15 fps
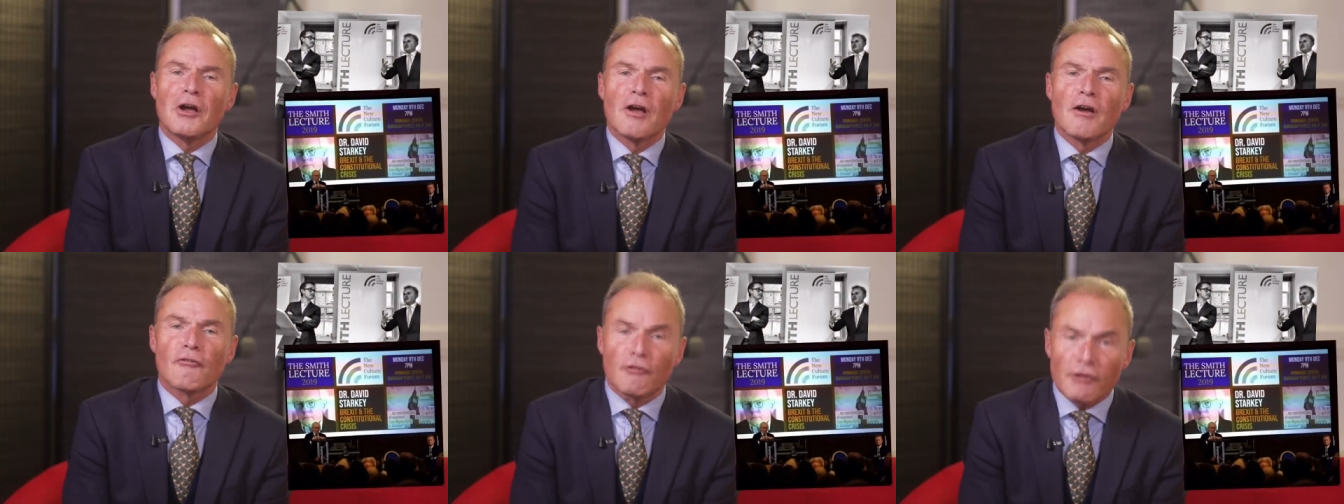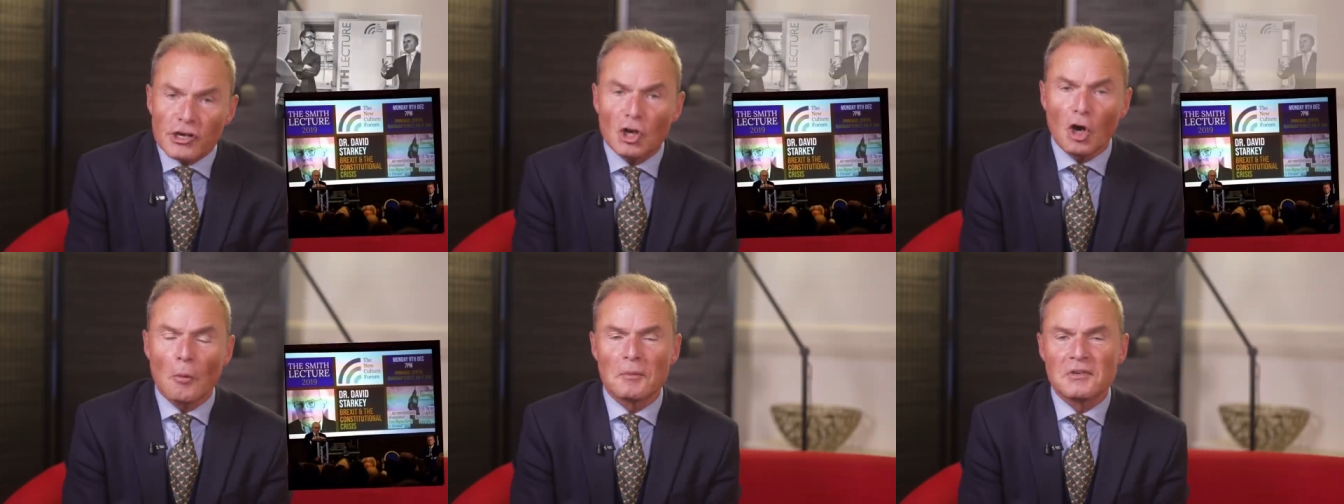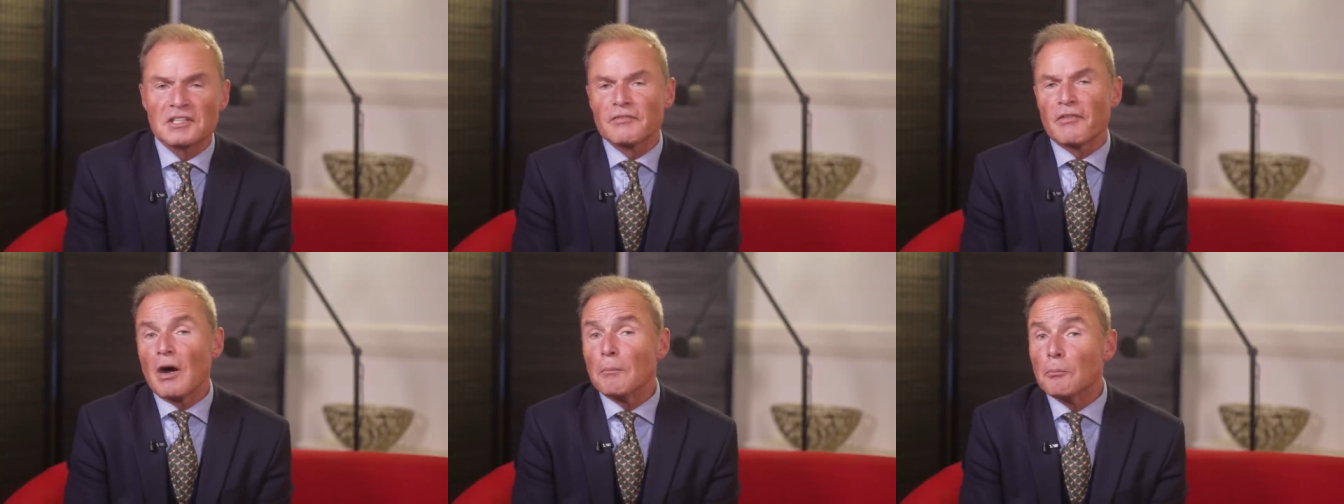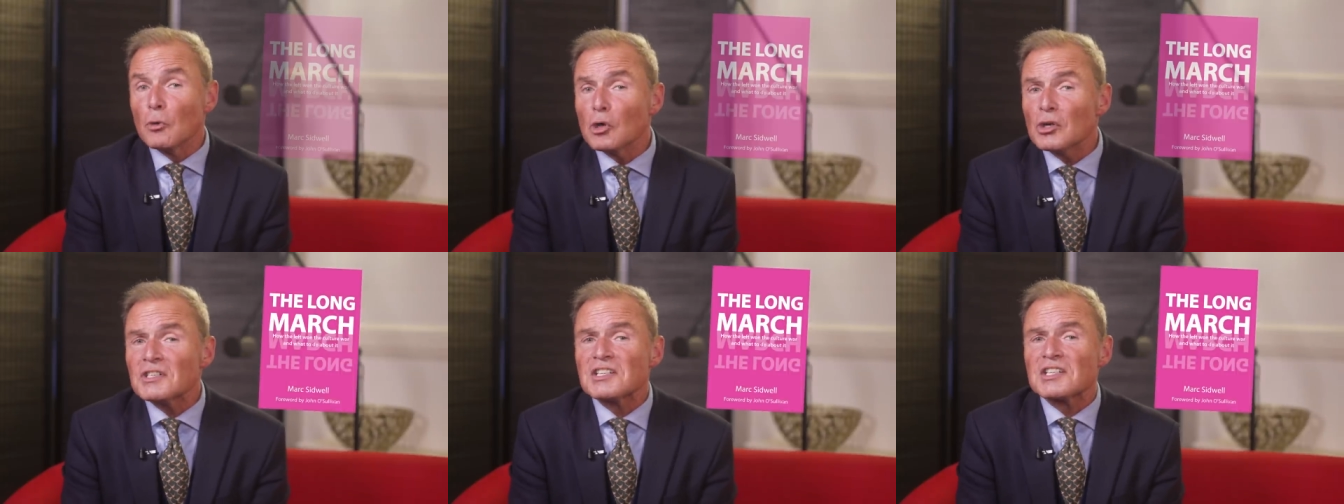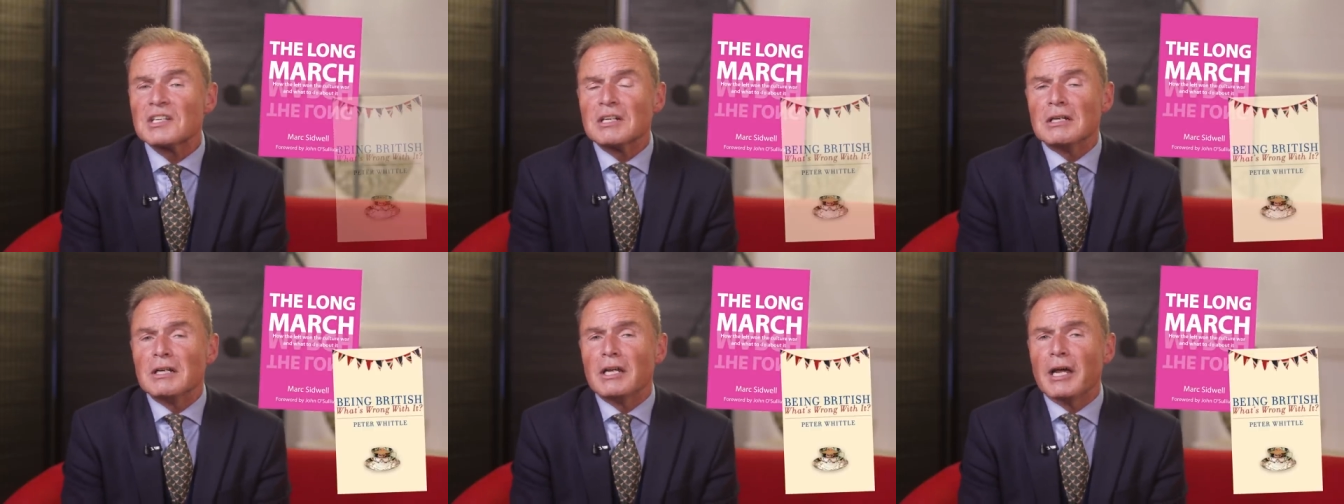free copies of our books,
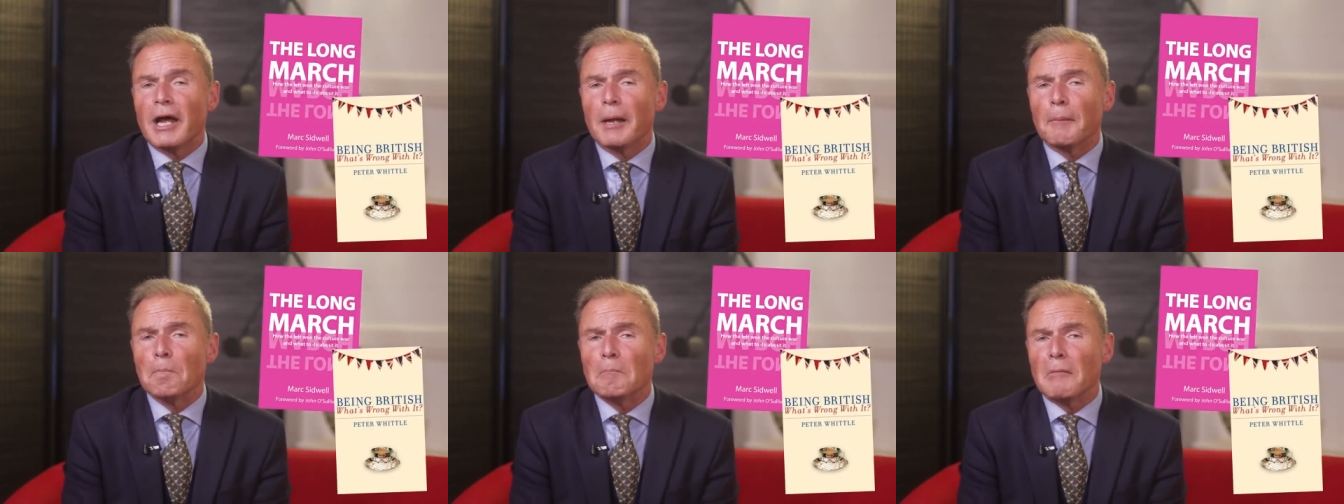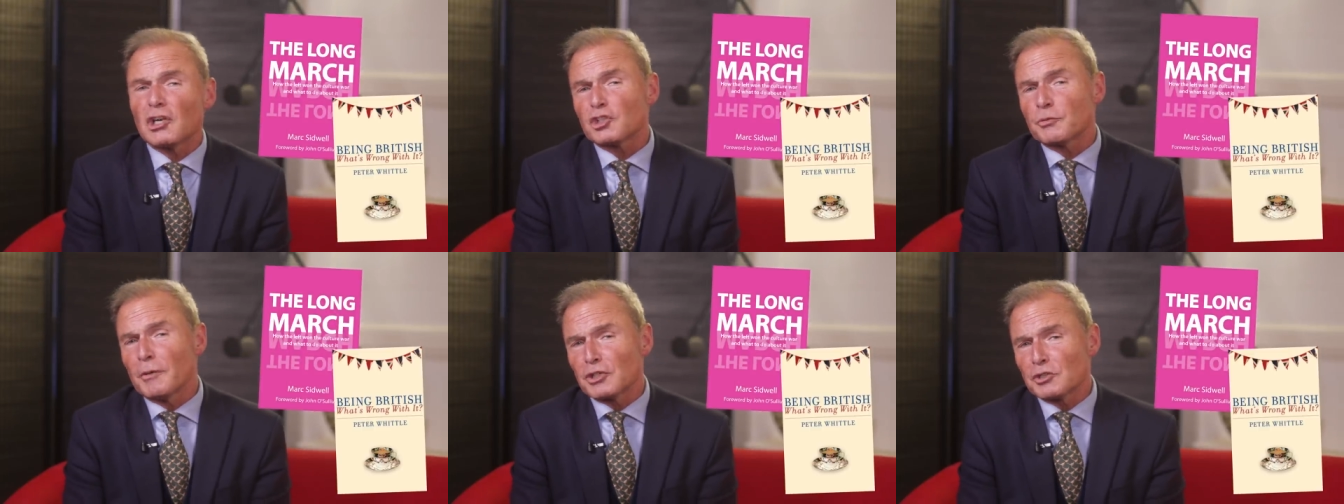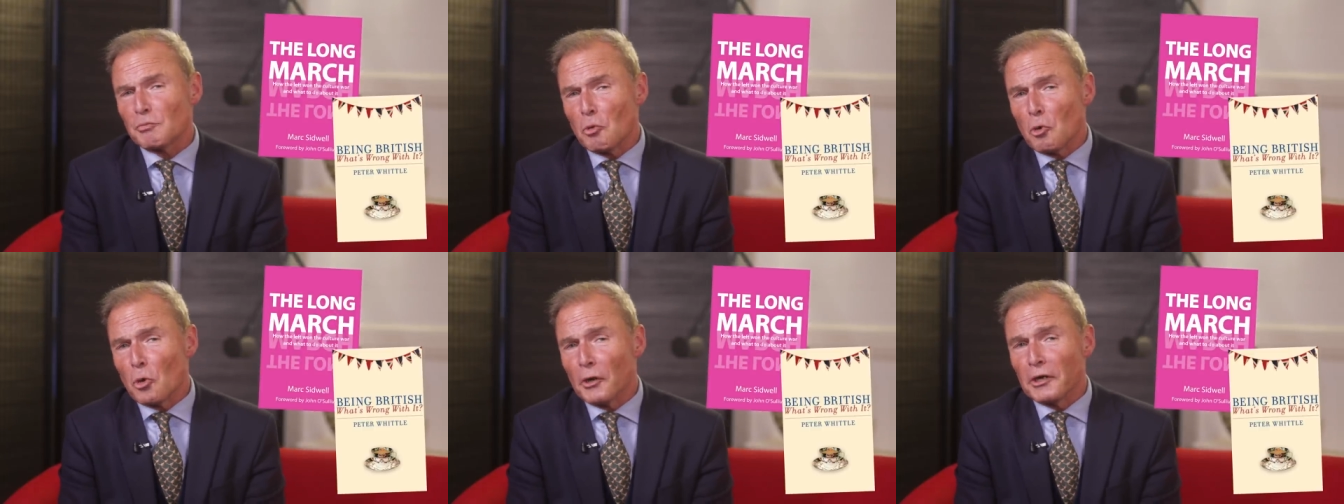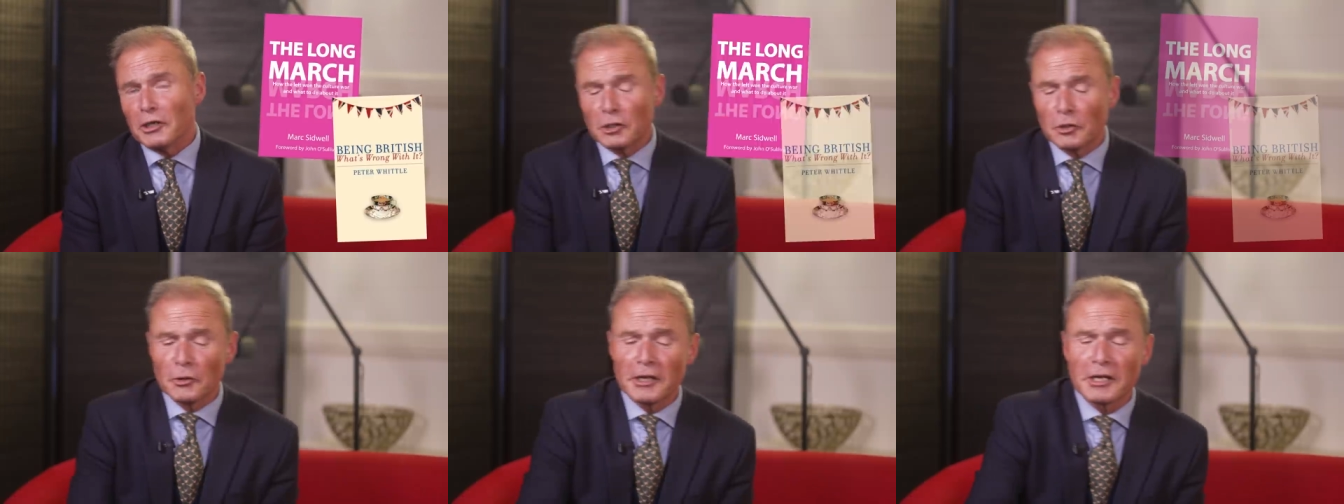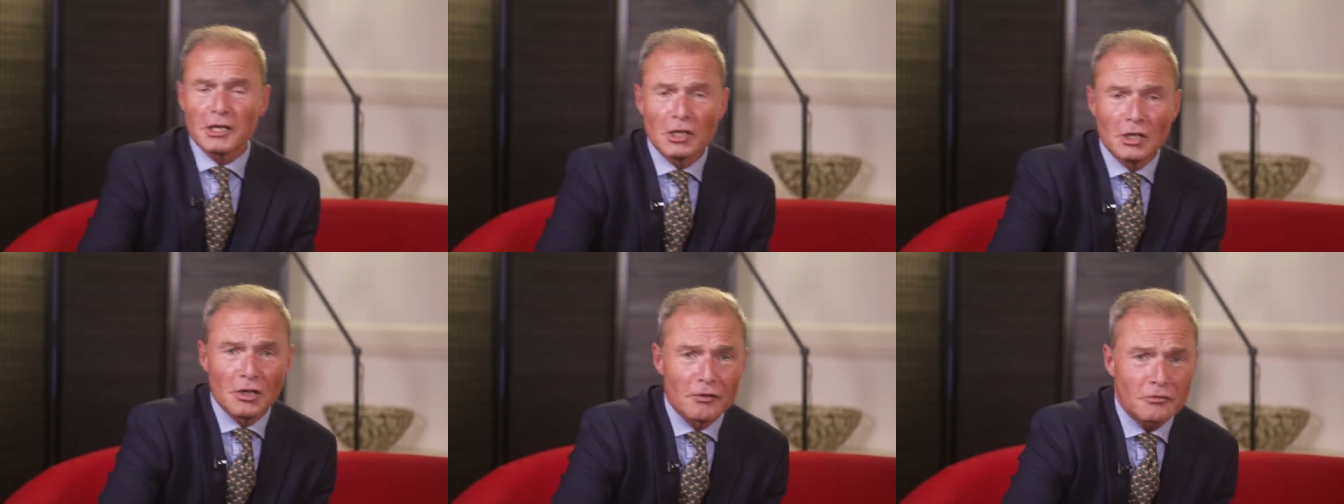and much, much more, including,
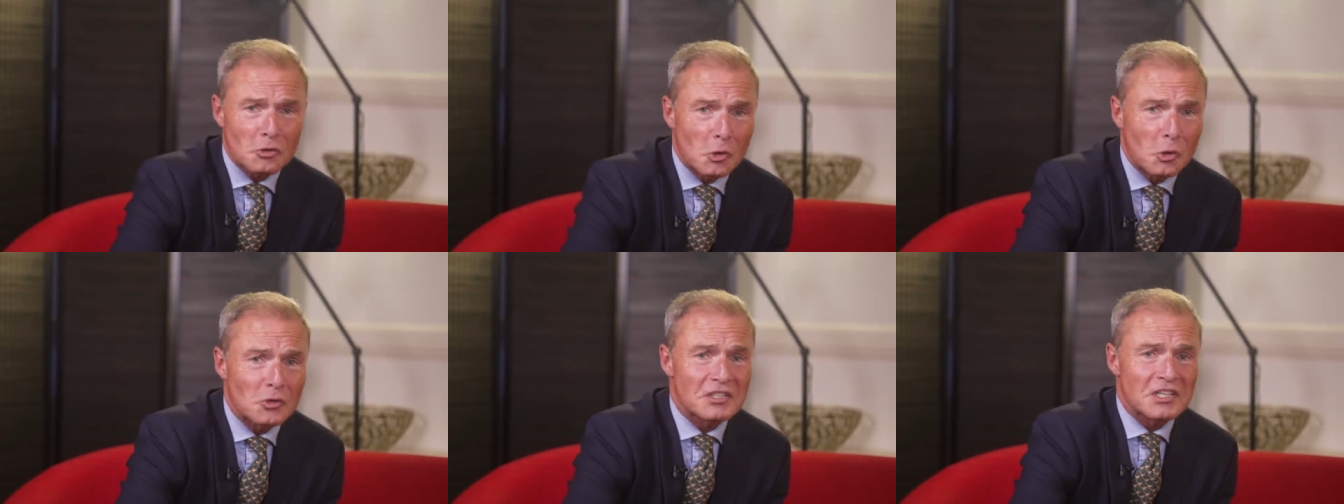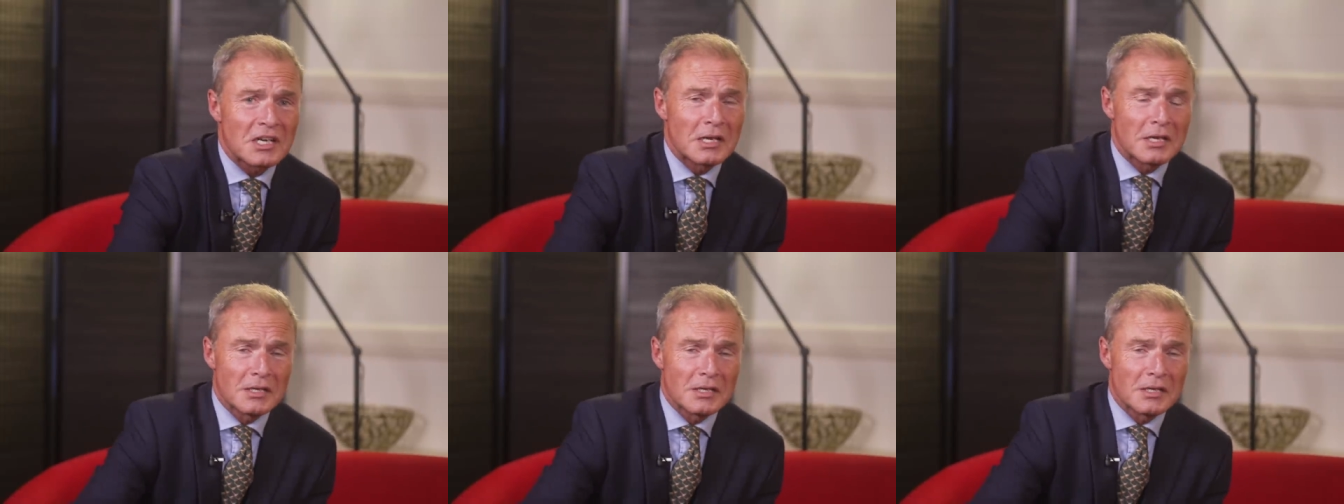of course,